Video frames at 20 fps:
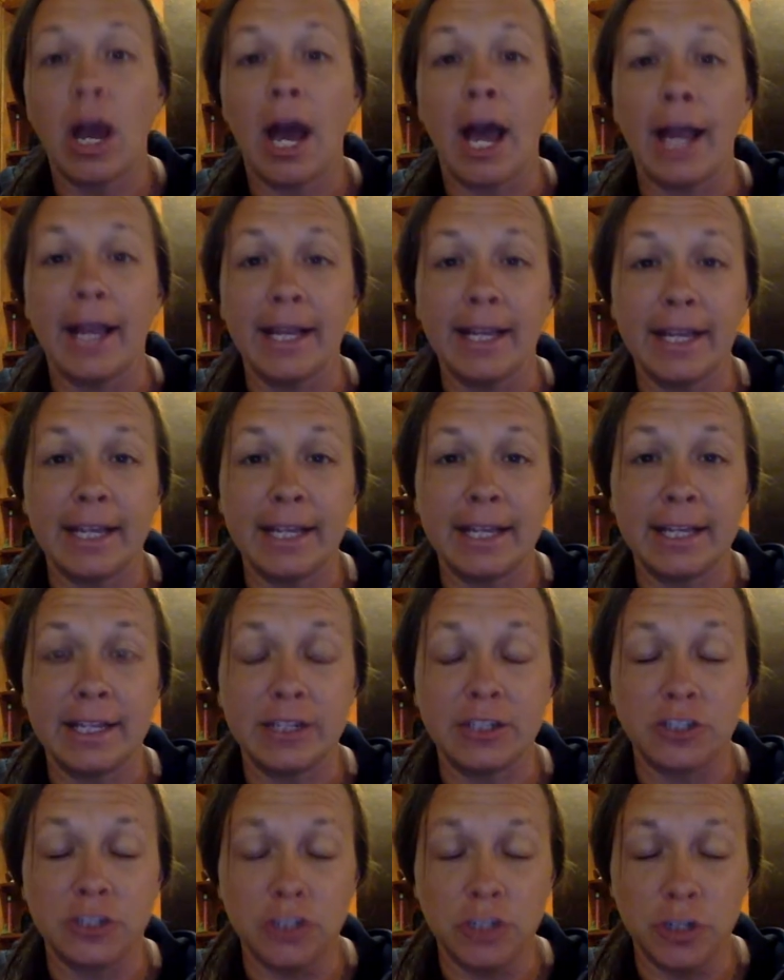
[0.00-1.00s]
I
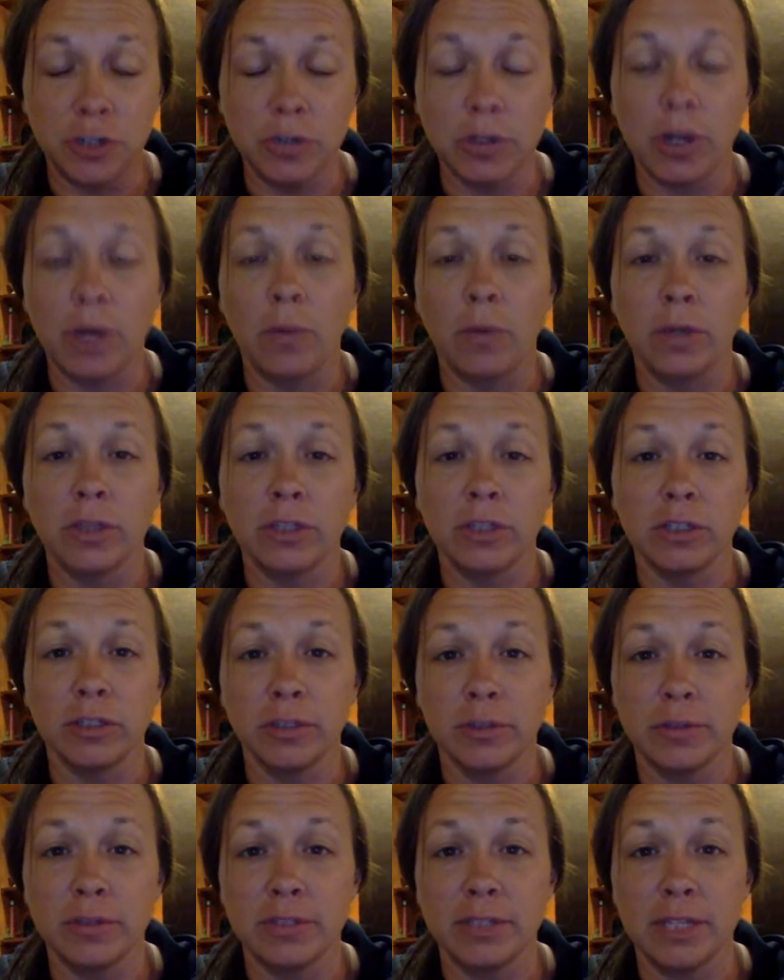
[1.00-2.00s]
do not want to
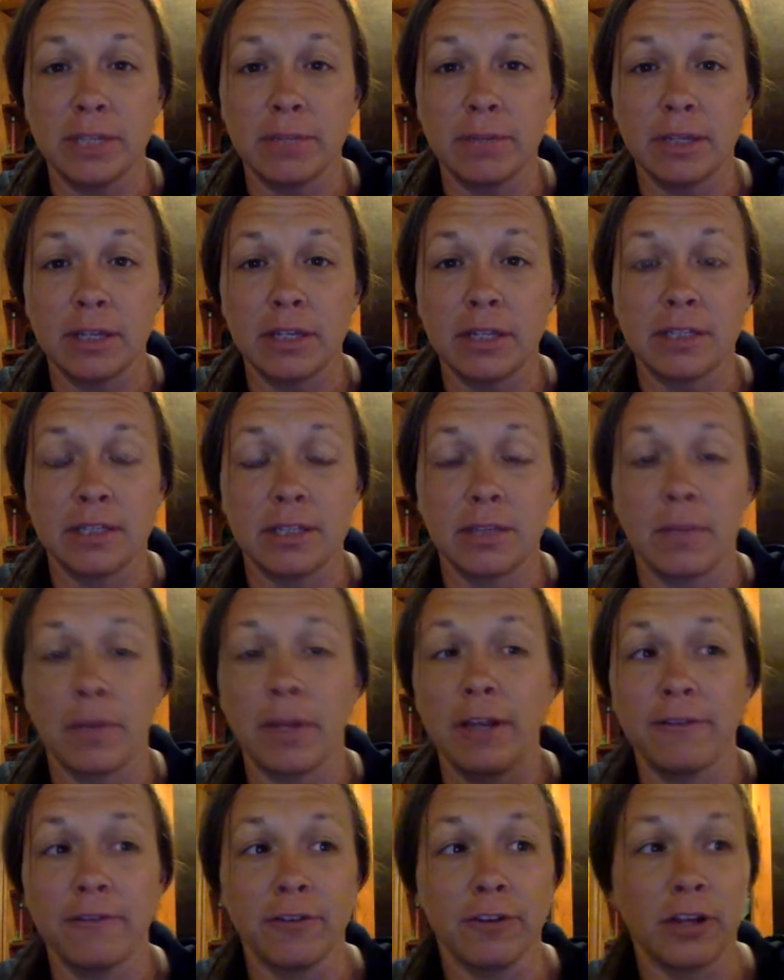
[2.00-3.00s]
lose steam because
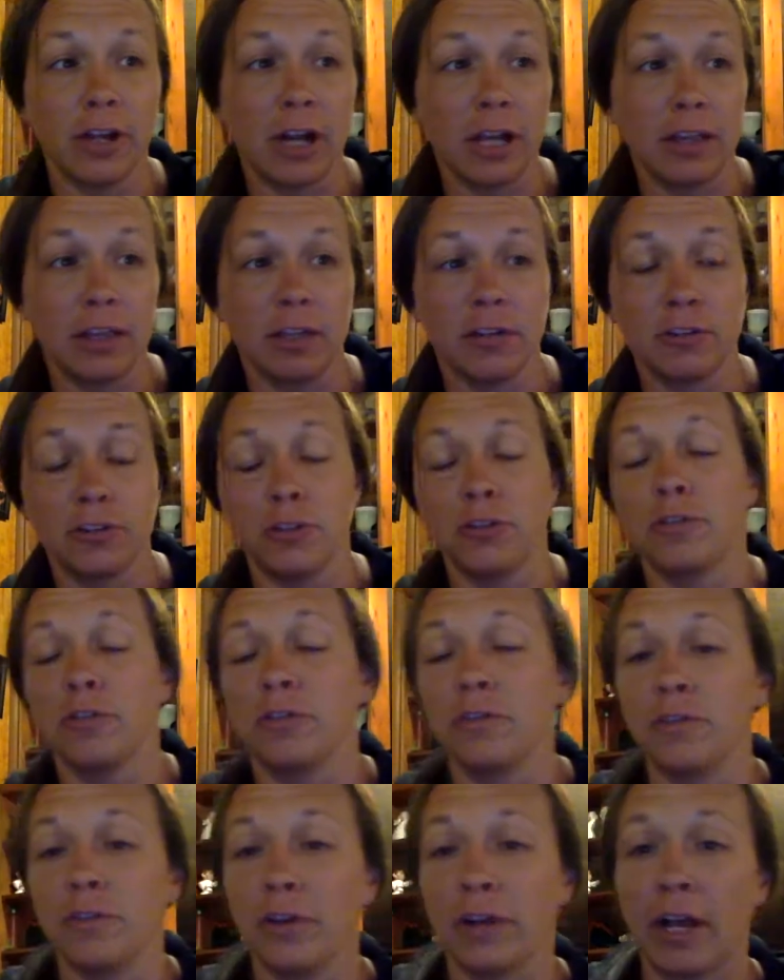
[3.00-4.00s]
somebody forgot their
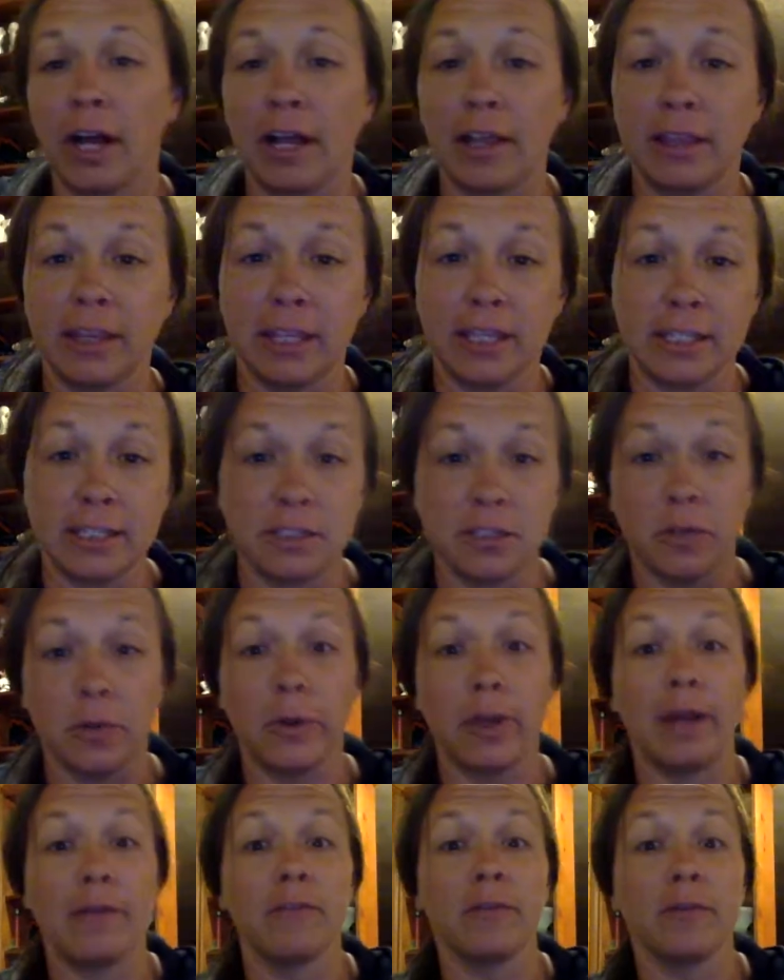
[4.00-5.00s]
journal, forgot this,
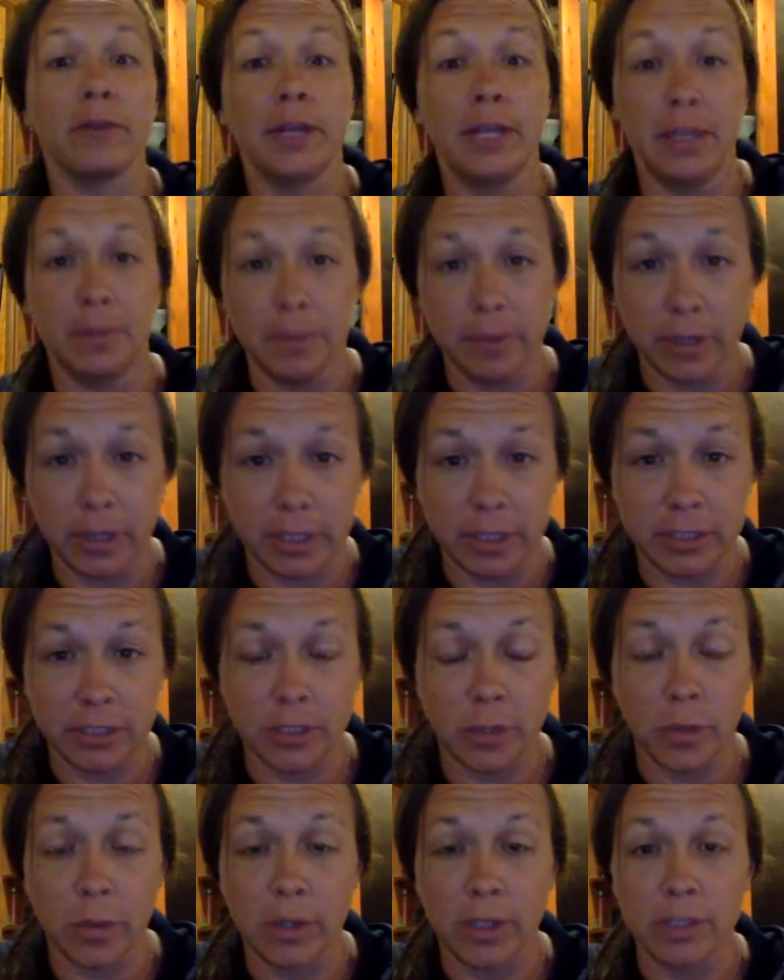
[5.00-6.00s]
don't have a reading book,
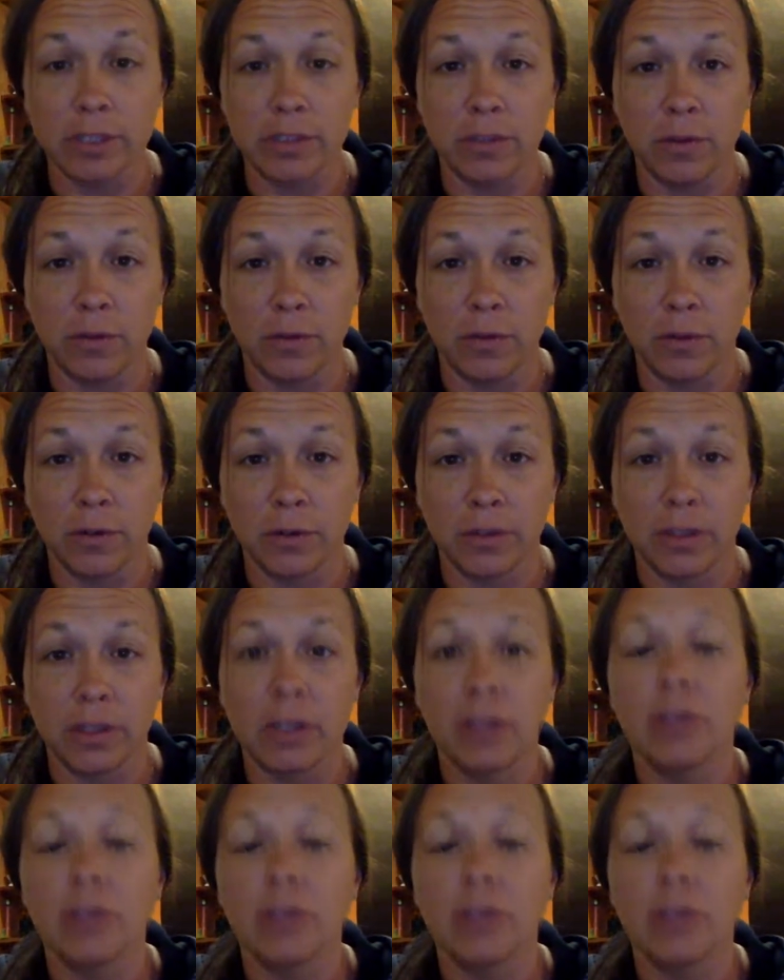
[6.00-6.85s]
so on and so forth.